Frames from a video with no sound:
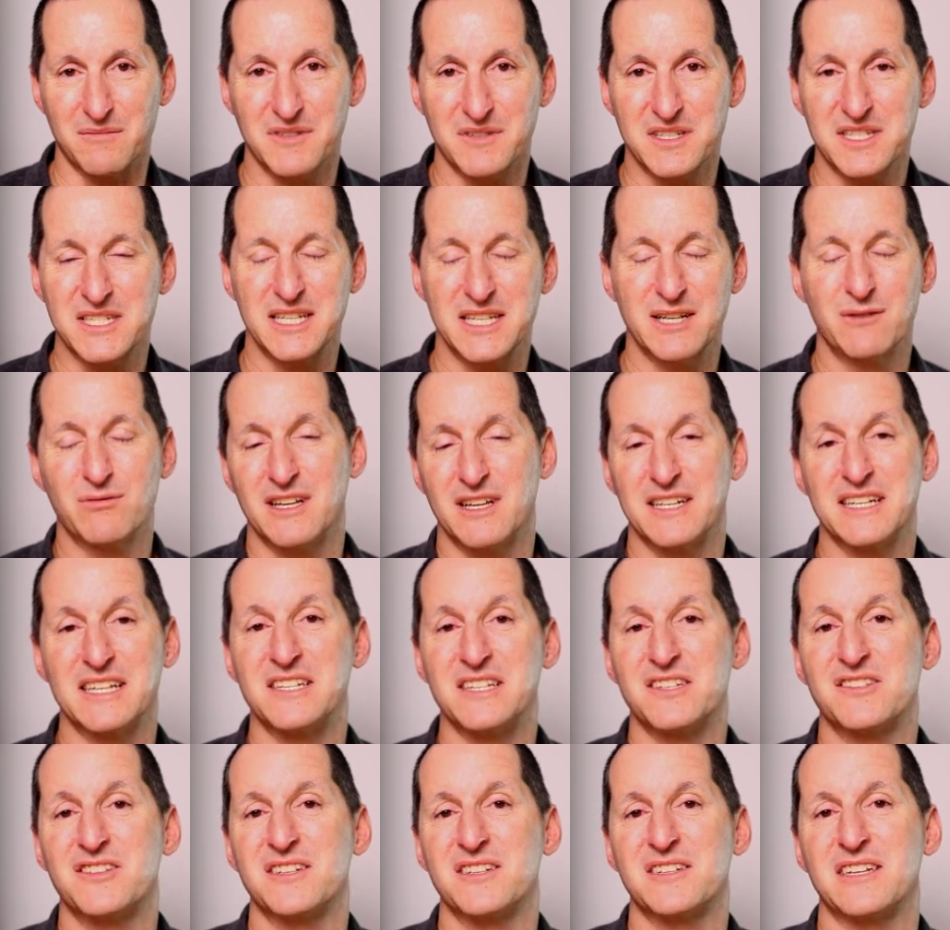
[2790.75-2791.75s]
SQL ID is
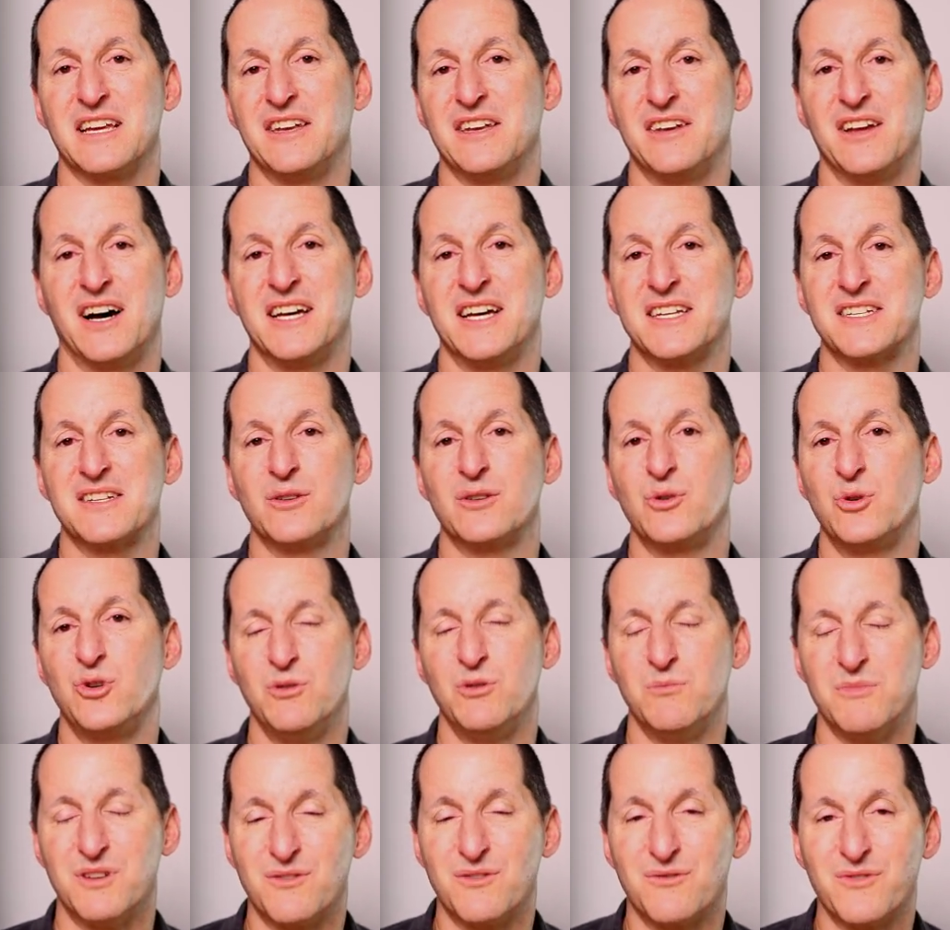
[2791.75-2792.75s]
just a nice
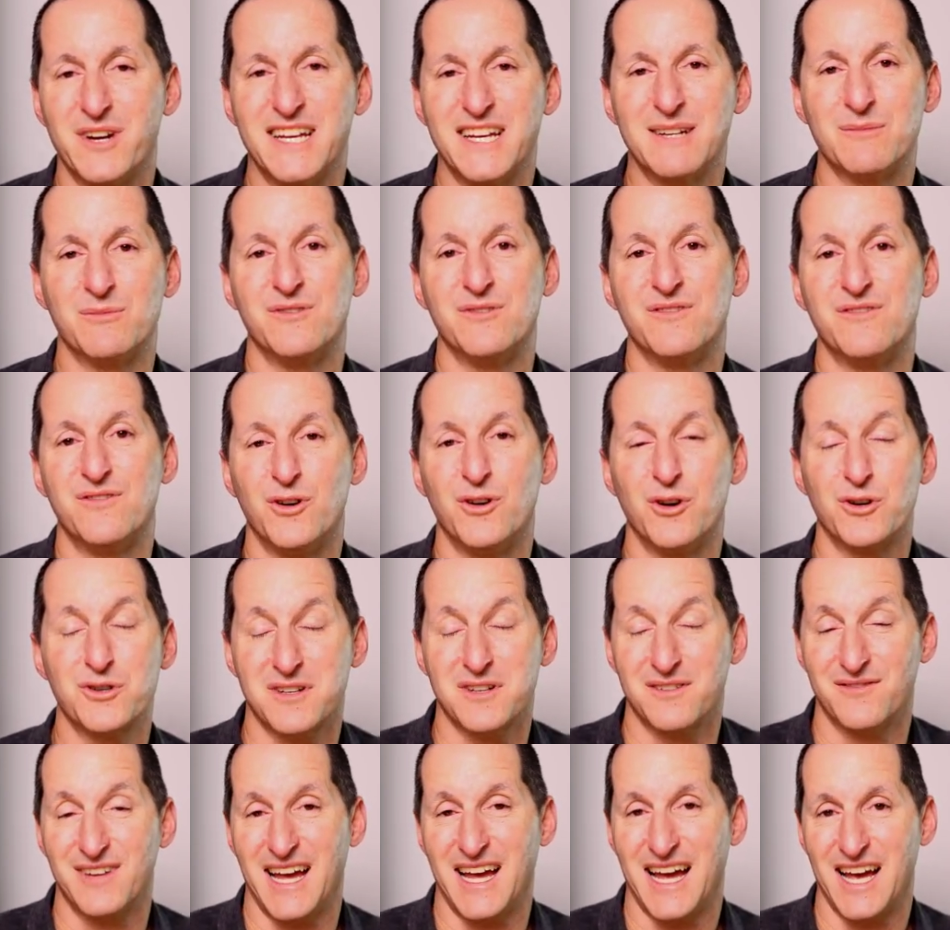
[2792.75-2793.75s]
human readable version
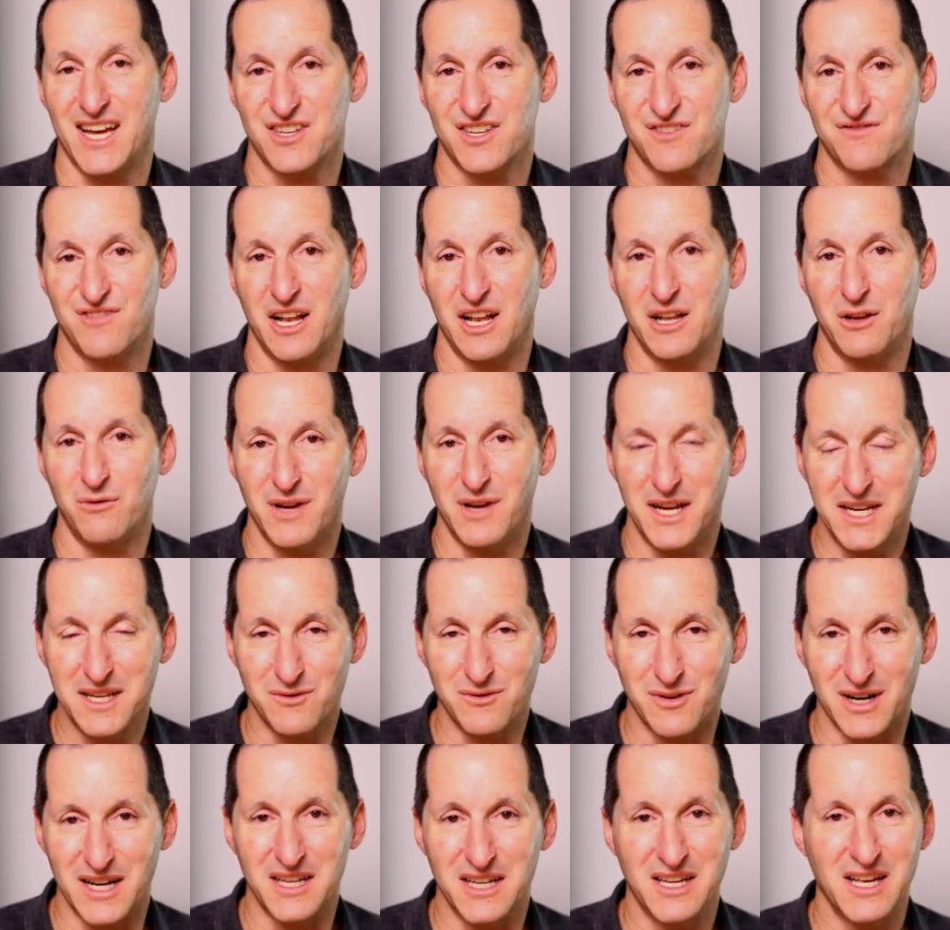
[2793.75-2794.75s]
of a hash value
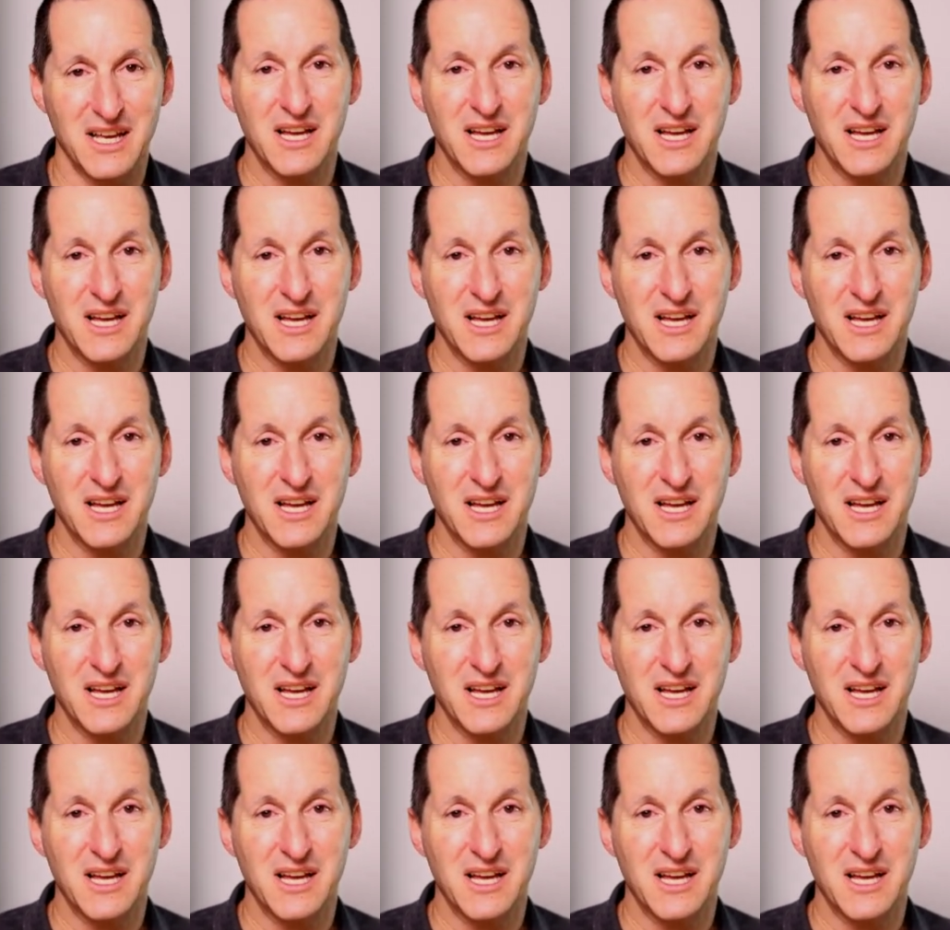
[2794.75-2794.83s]
anyway.